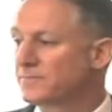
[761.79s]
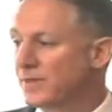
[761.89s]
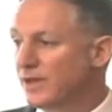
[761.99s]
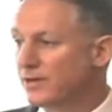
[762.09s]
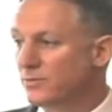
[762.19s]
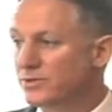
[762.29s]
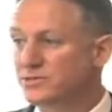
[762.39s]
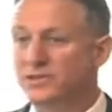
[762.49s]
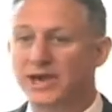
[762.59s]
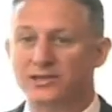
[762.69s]
And it was
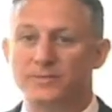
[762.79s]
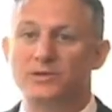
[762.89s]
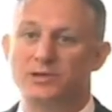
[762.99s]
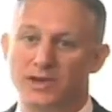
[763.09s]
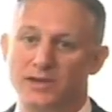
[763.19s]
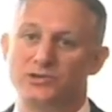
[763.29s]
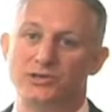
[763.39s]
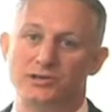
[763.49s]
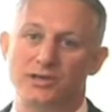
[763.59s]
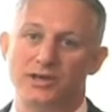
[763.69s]
that
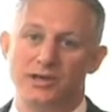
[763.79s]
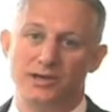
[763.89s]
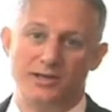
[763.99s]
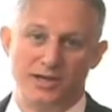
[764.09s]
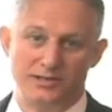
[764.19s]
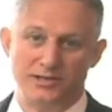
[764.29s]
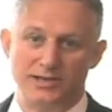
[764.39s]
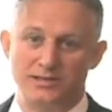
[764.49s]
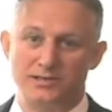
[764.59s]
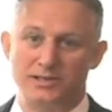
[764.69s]
communication and that
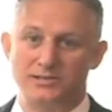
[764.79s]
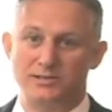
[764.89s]
tight-knit